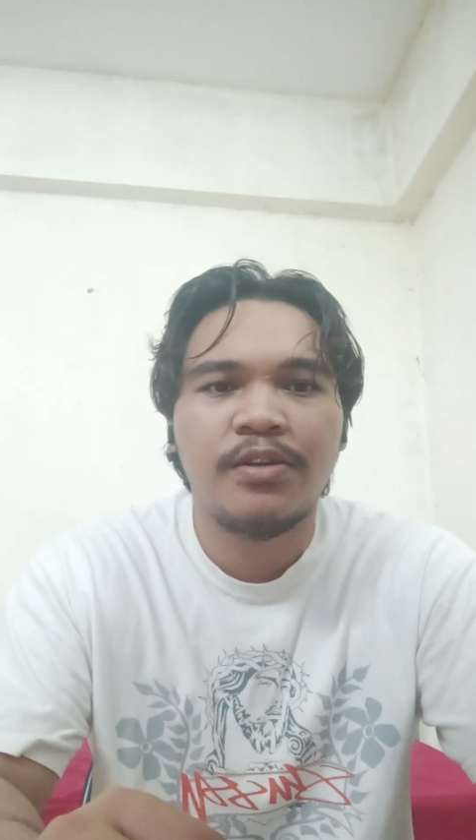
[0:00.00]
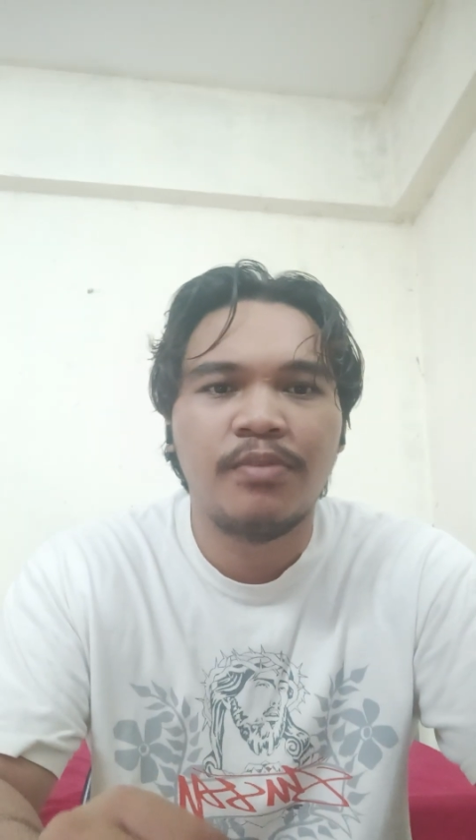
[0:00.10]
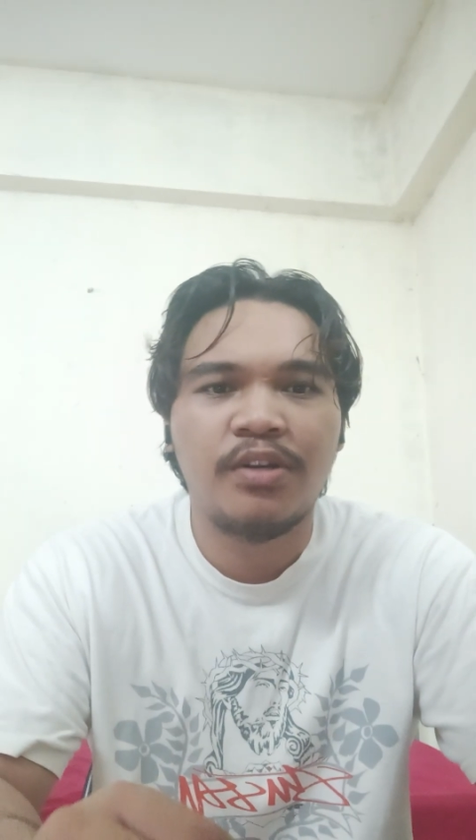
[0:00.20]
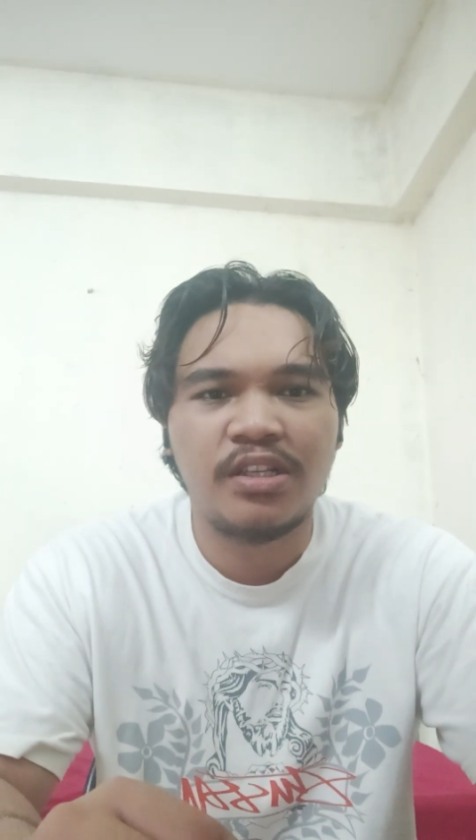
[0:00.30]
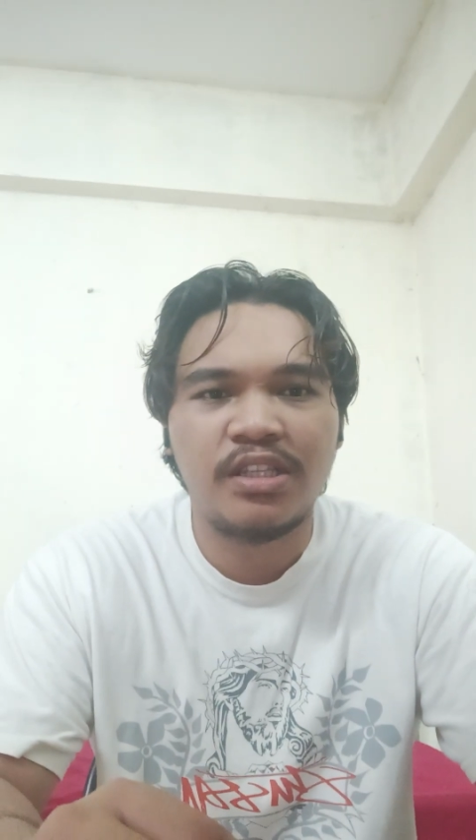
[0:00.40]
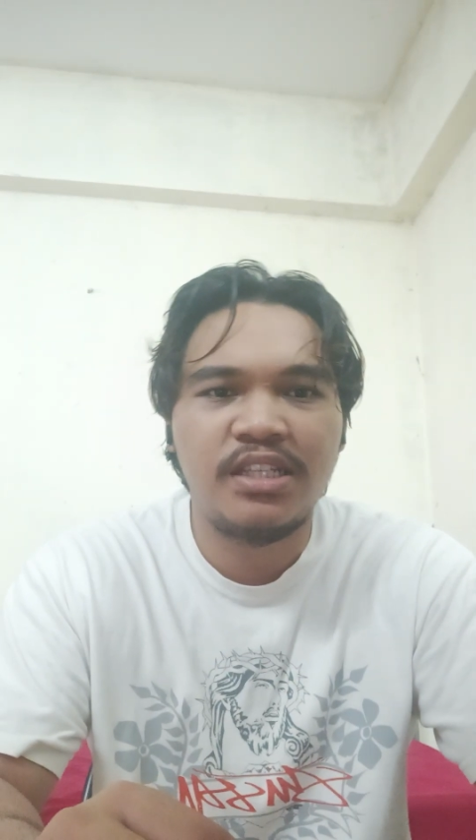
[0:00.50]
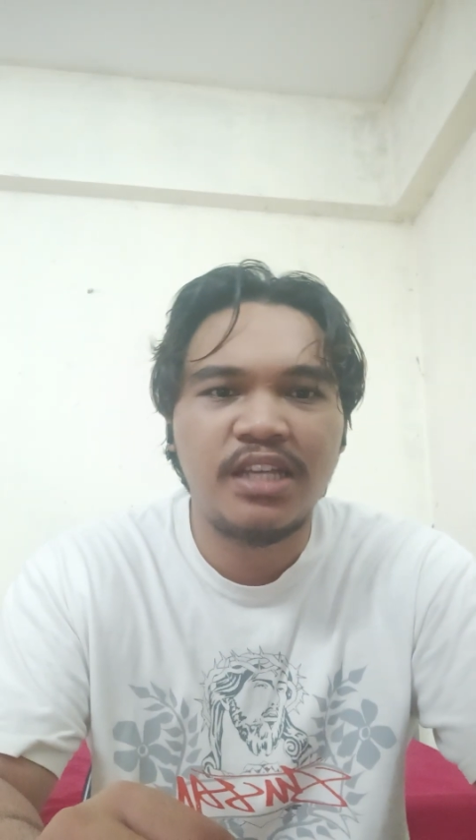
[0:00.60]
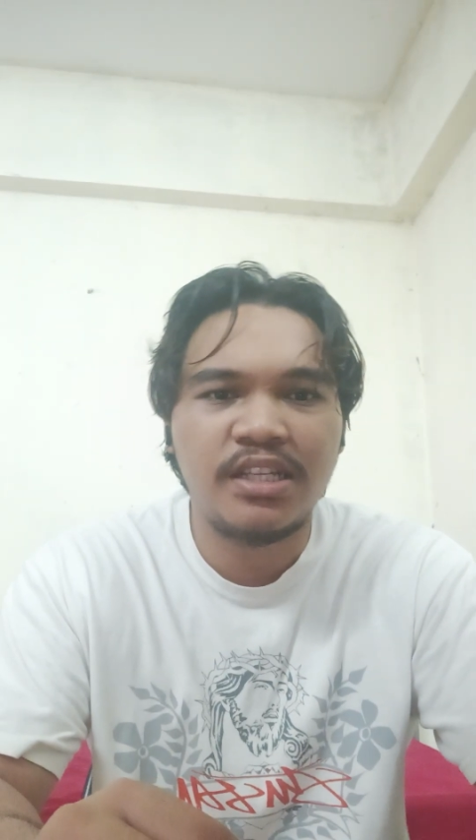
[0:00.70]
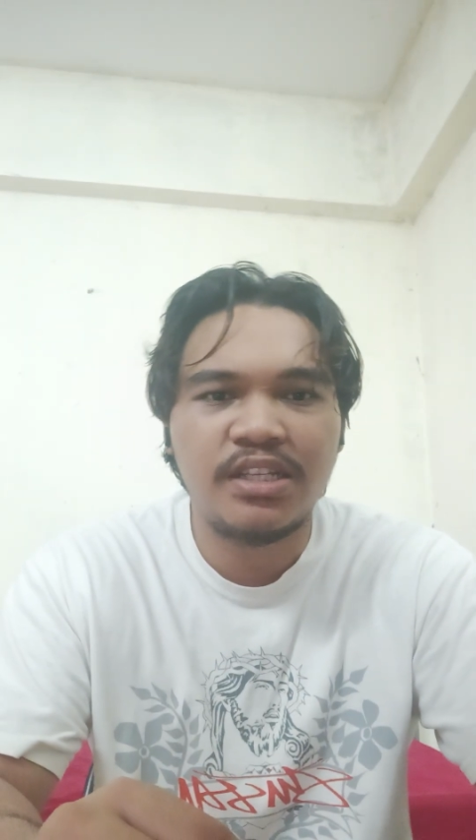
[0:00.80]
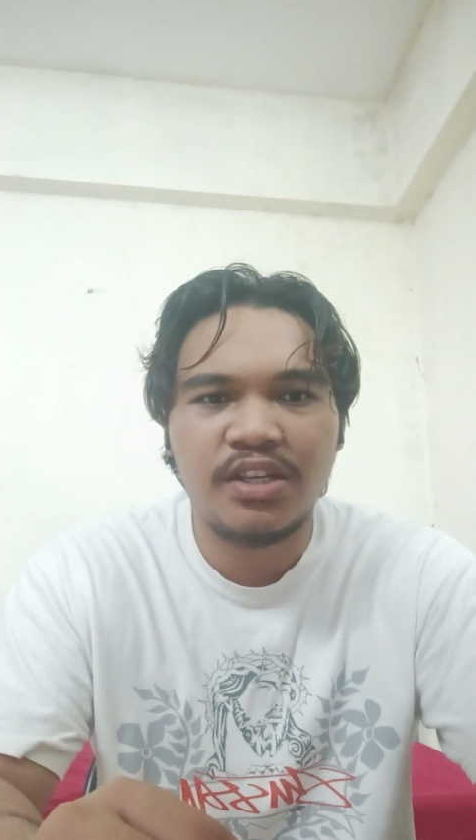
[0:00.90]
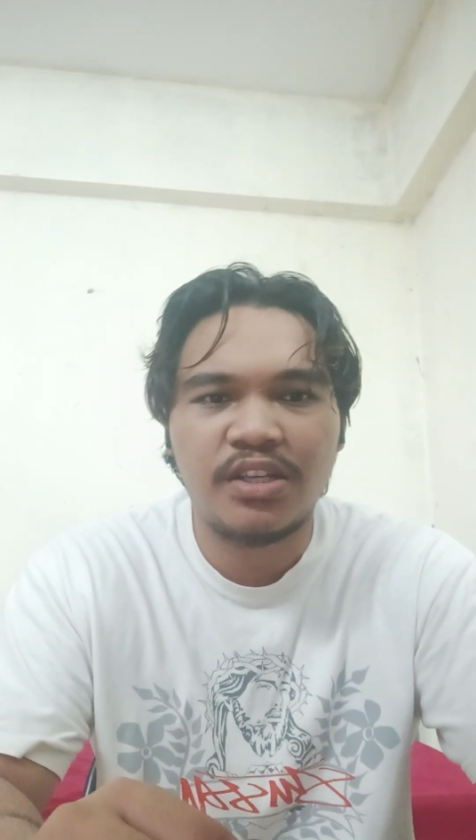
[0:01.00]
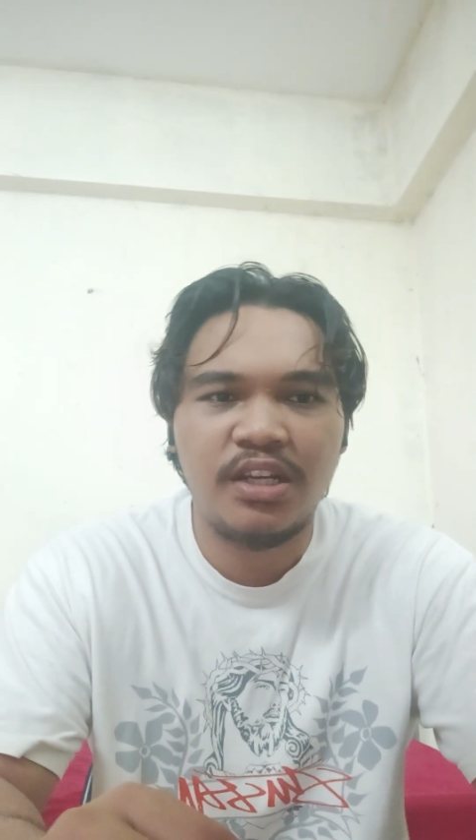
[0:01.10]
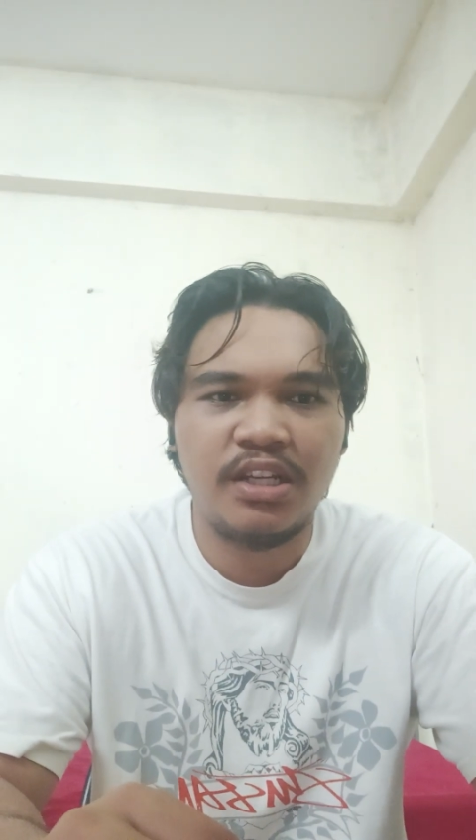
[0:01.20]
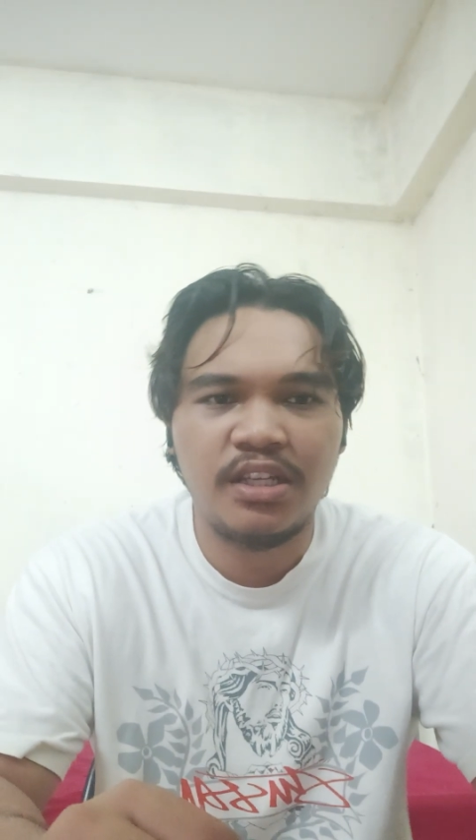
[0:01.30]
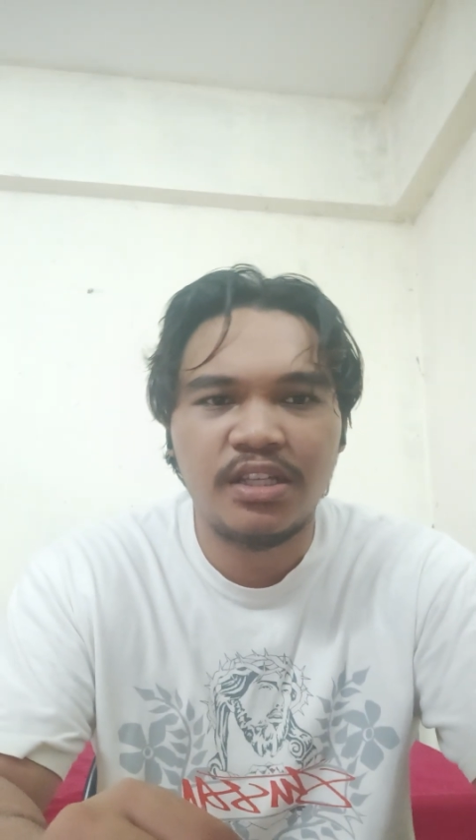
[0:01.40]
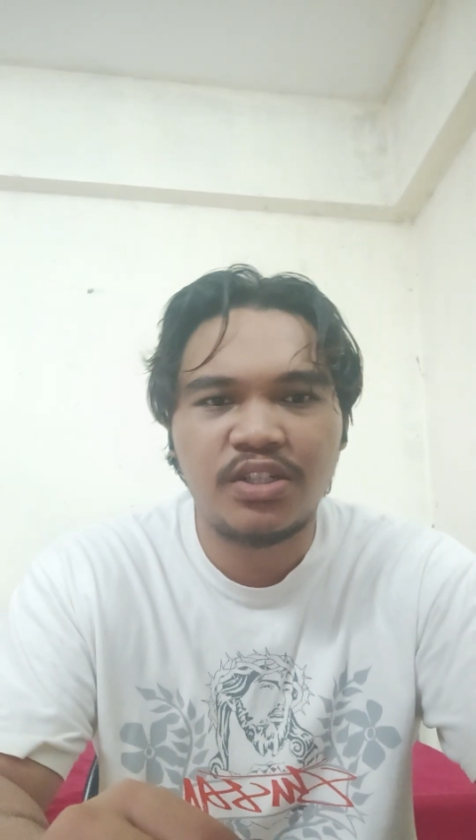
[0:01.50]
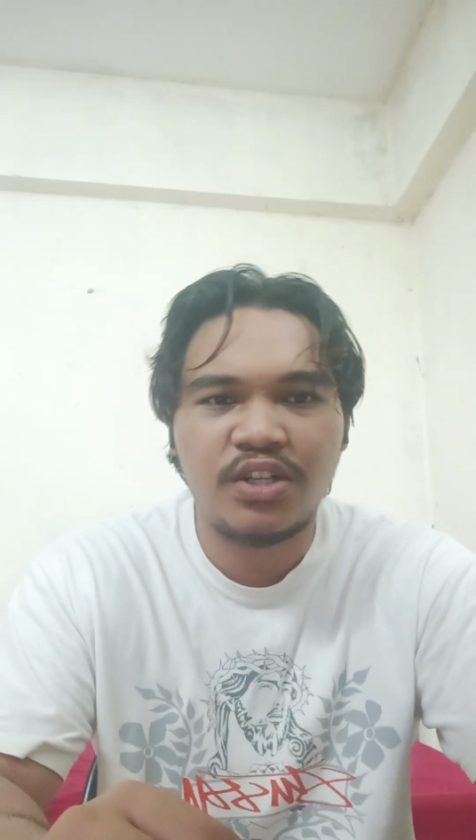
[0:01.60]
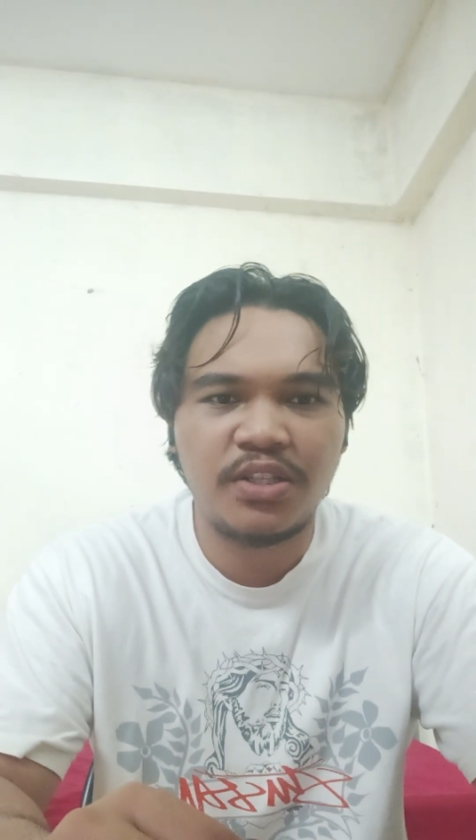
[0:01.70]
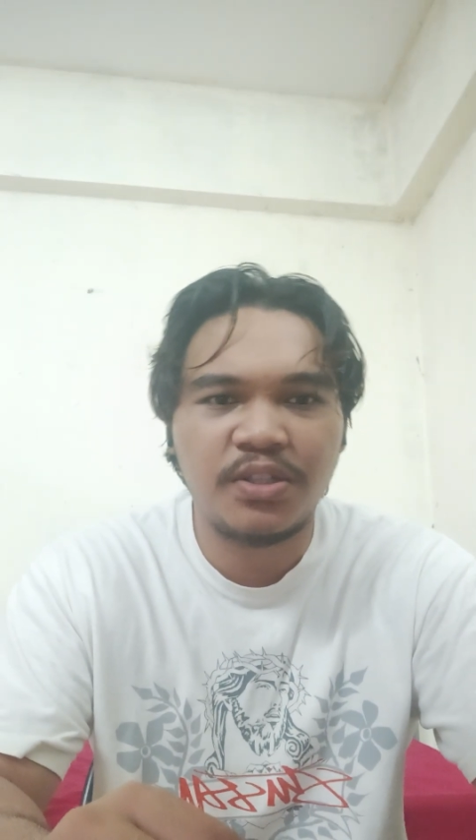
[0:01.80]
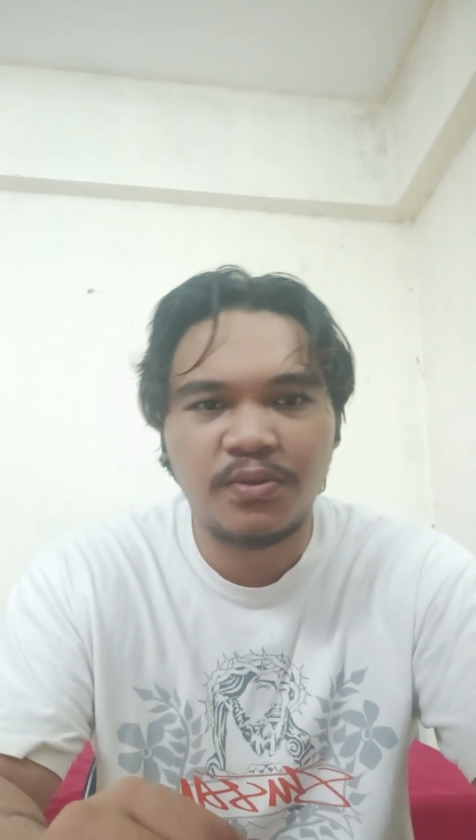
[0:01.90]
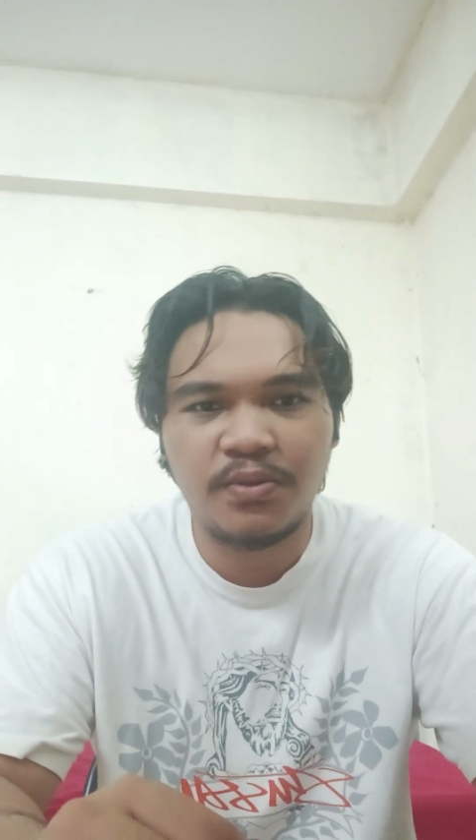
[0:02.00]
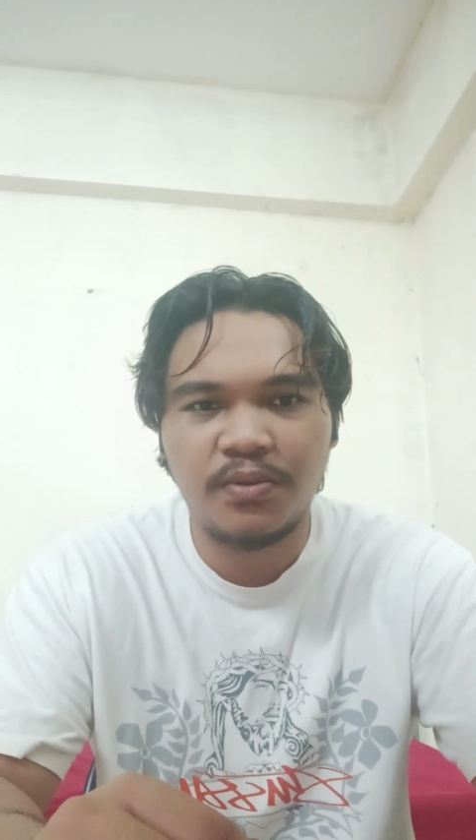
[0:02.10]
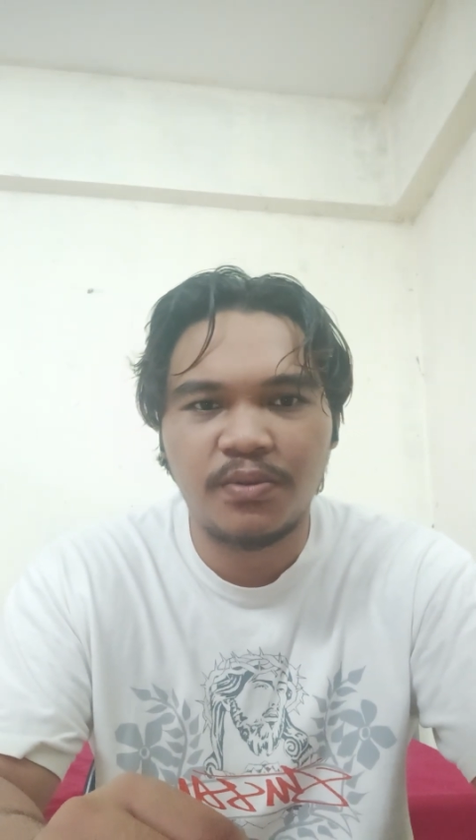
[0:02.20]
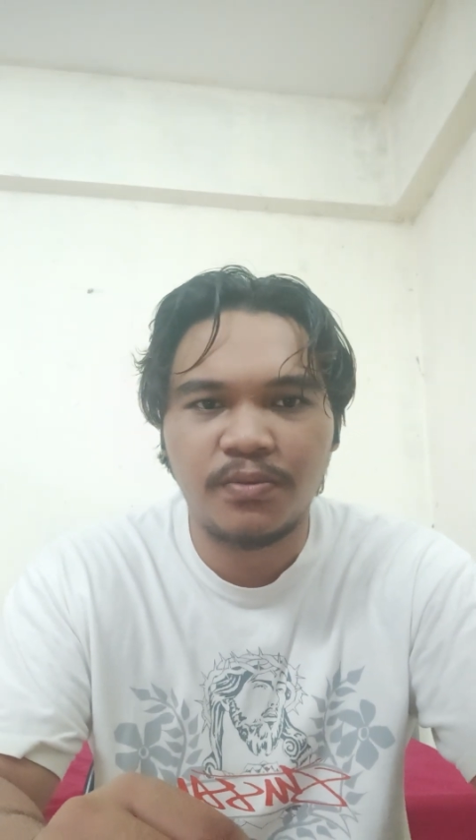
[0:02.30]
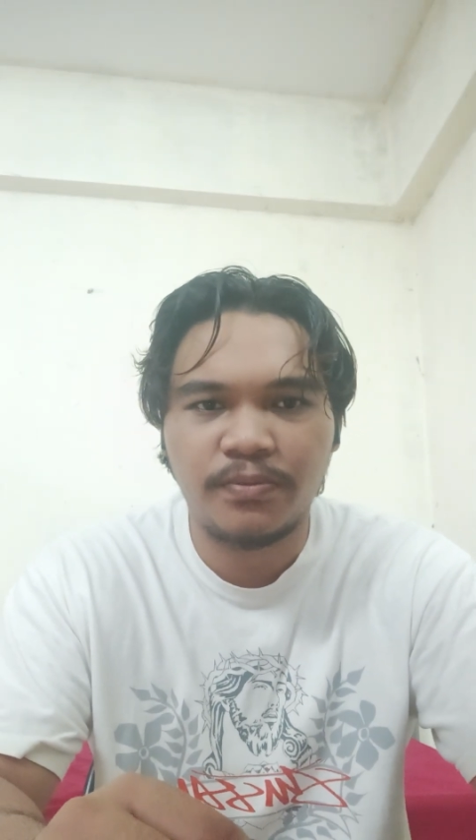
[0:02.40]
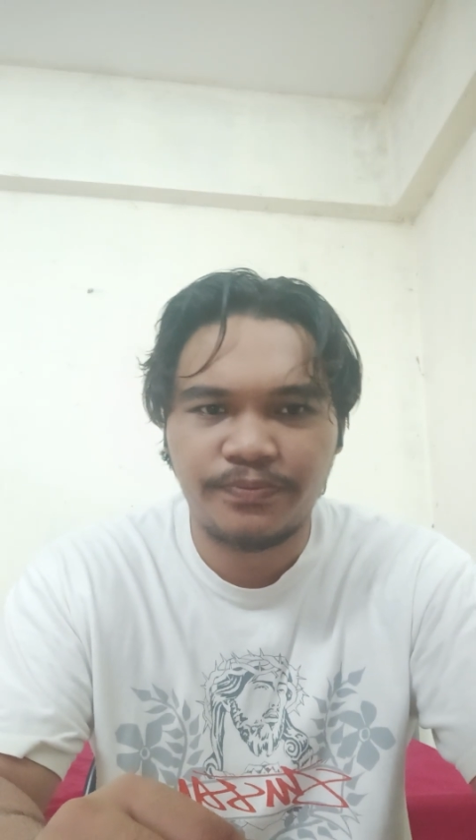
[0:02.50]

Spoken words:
Because the judge actually tried to